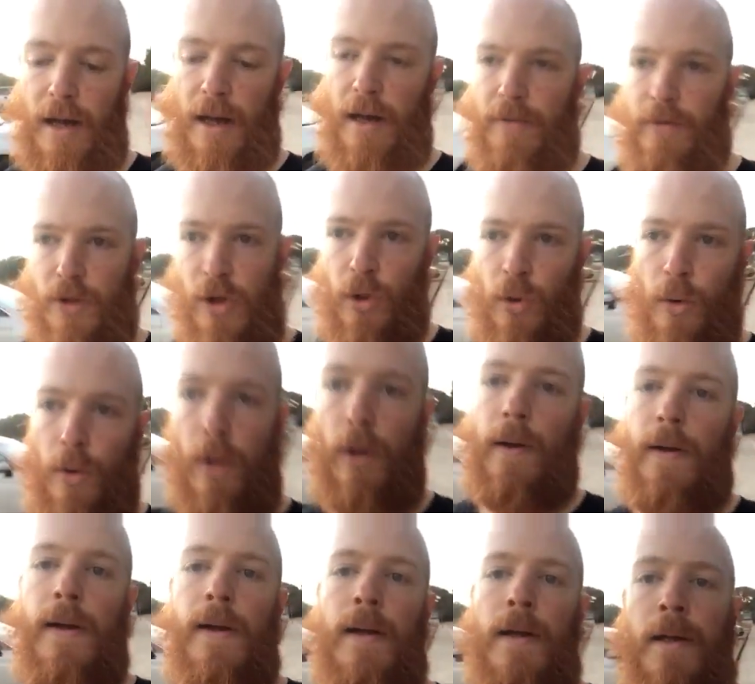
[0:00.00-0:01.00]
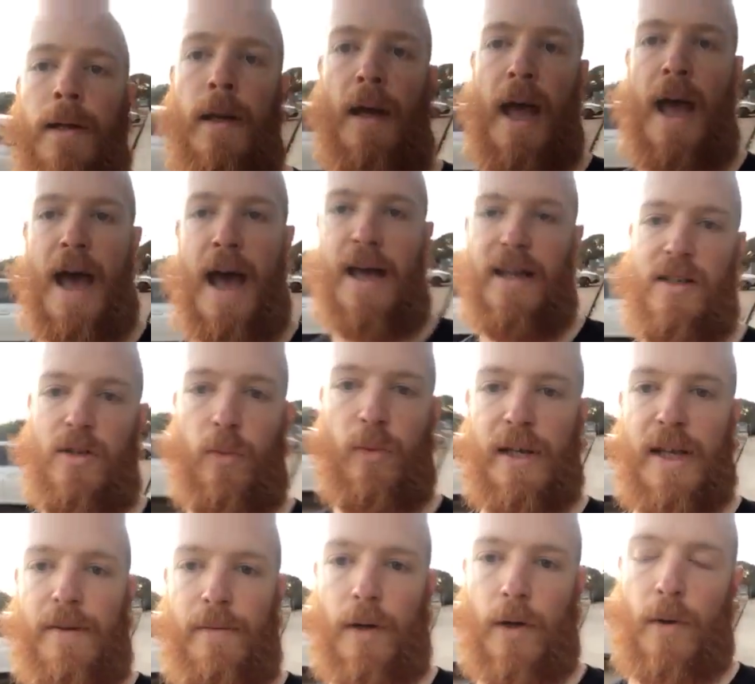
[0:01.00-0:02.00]
of a tool as
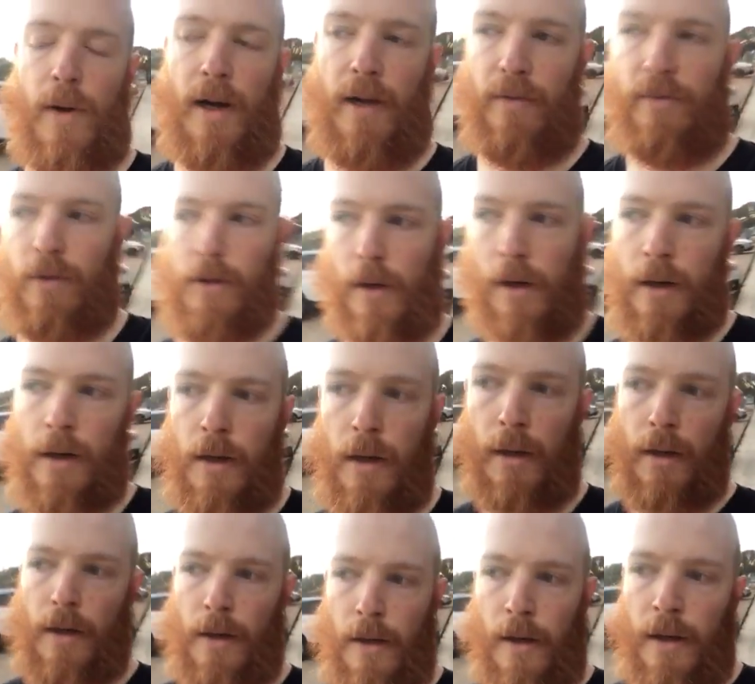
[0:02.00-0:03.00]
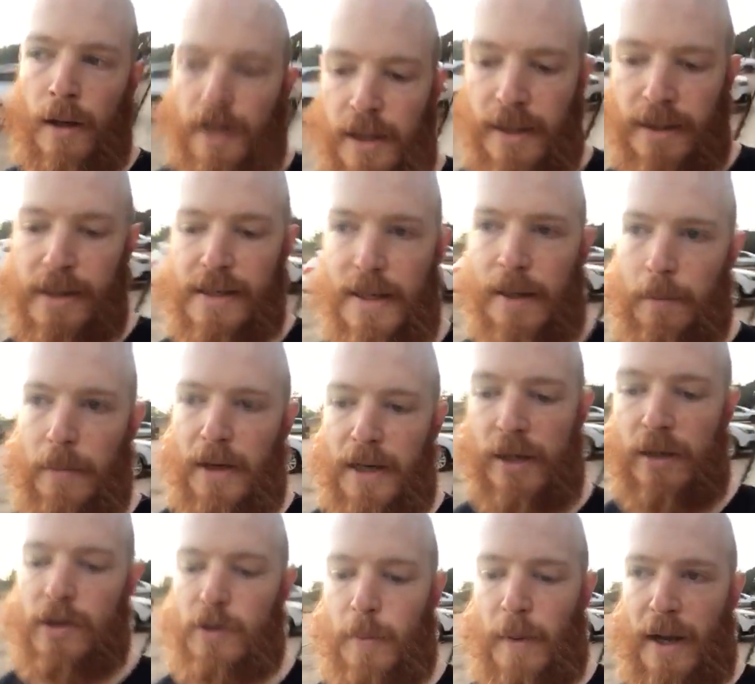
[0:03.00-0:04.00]
we give it credit for. And as
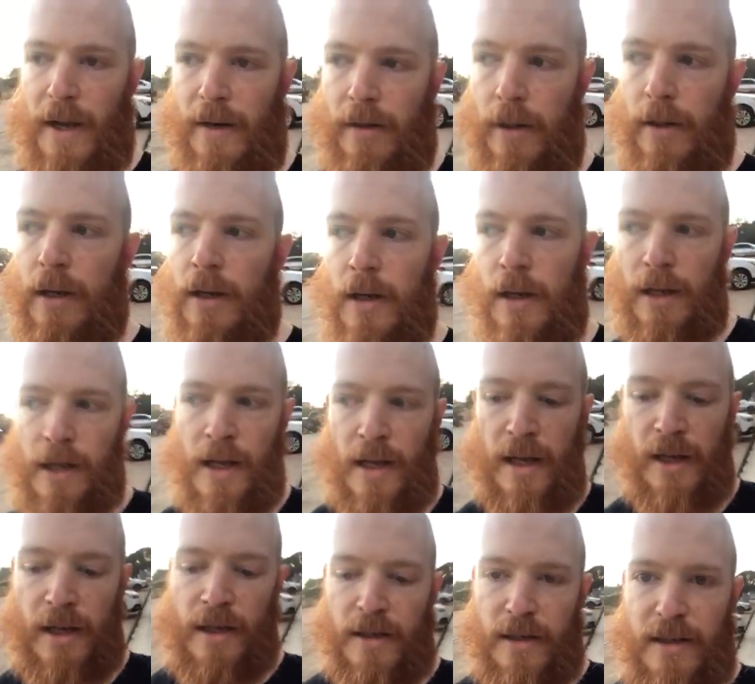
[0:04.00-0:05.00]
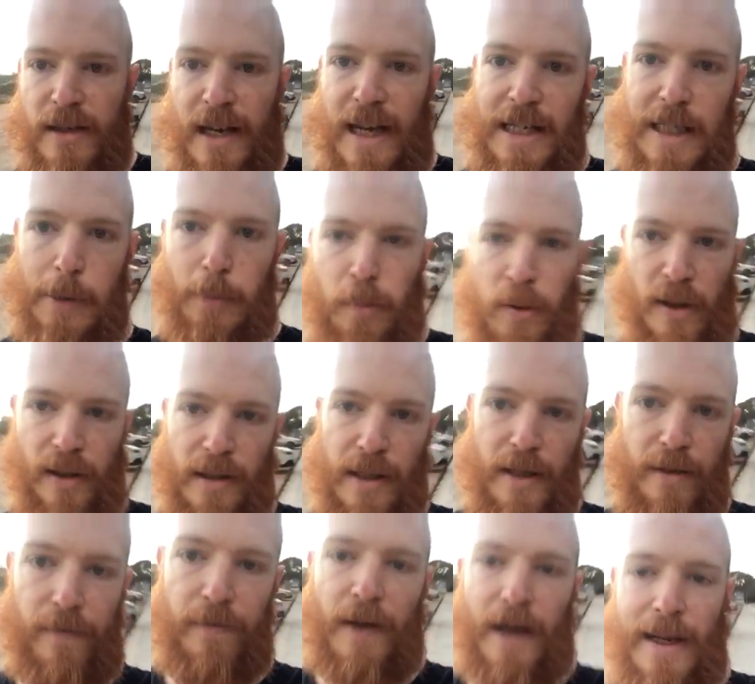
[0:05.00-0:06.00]
somebody who's been
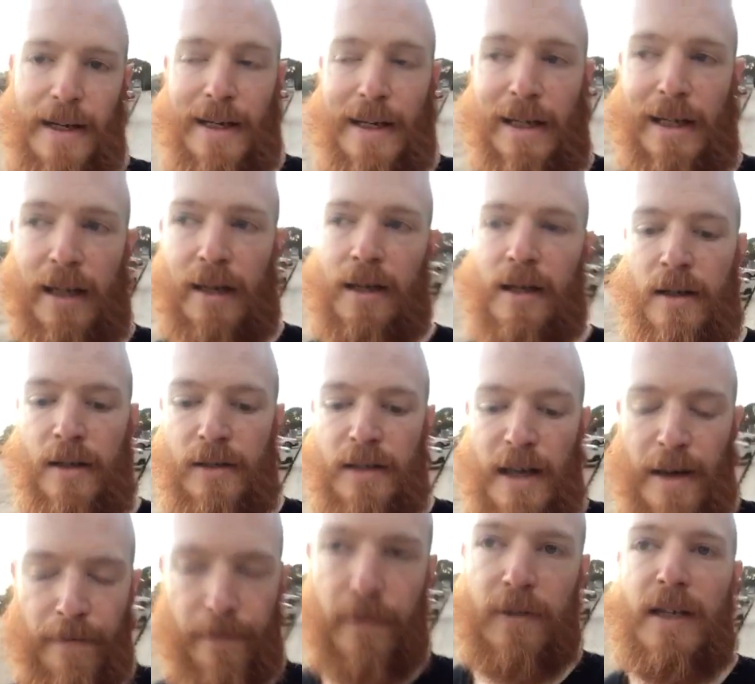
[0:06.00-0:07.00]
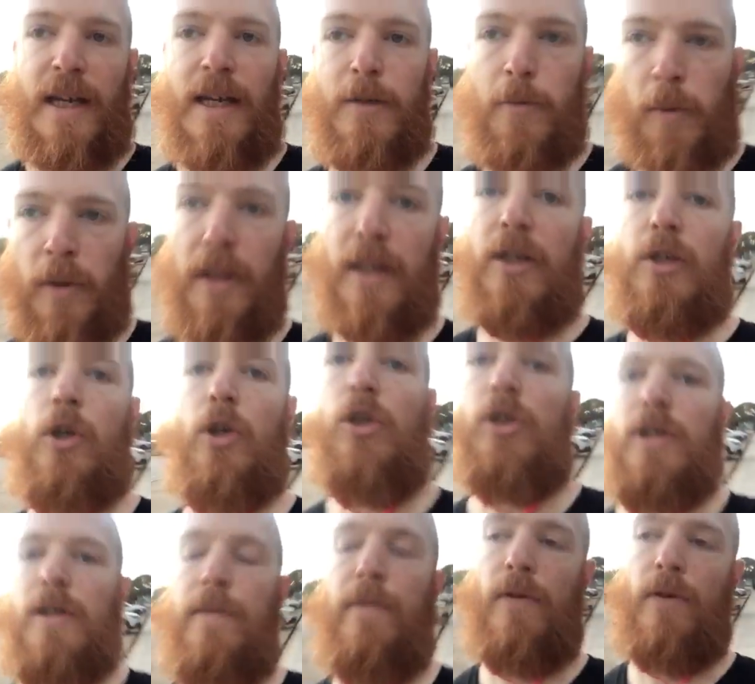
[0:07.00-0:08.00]
desperately finding, desperately
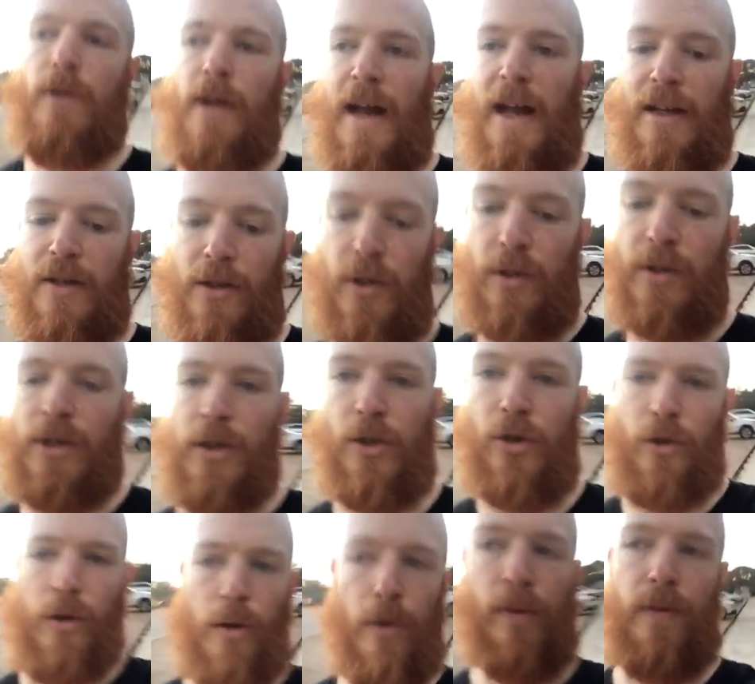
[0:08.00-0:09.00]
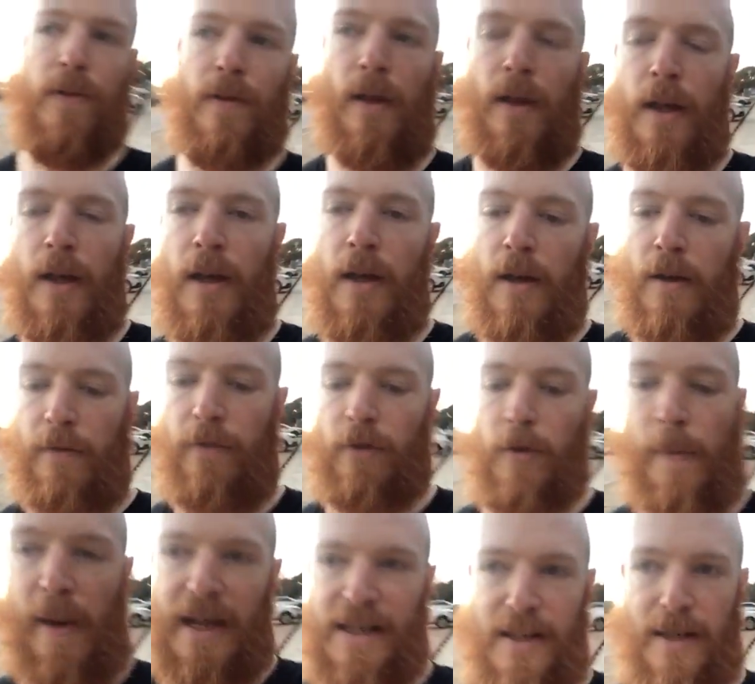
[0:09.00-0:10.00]
searching for answers and truth for
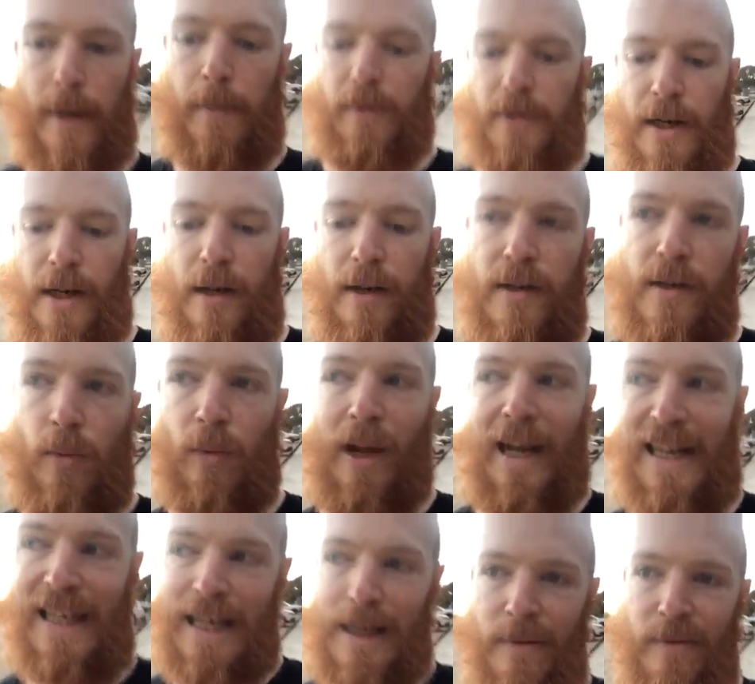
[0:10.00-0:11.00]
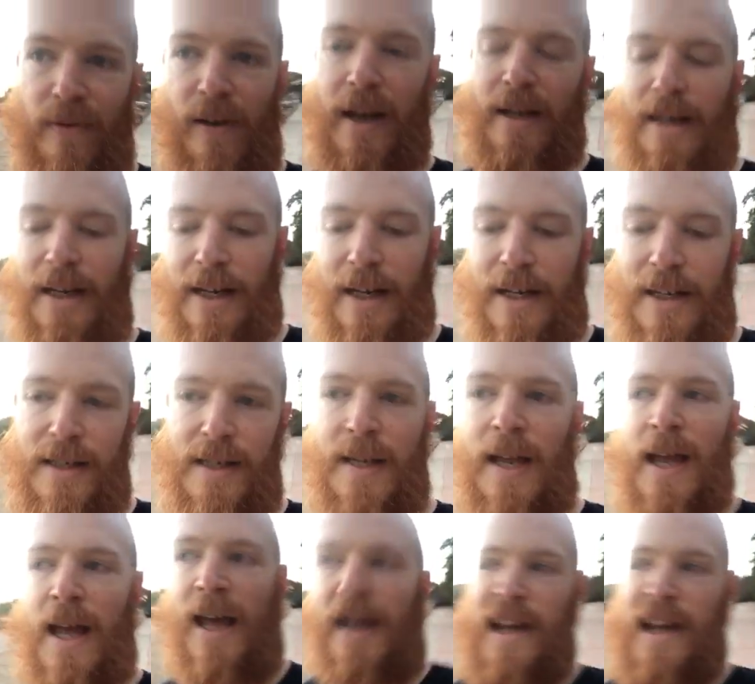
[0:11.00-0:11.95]
the past couple years, and what I keep finding is,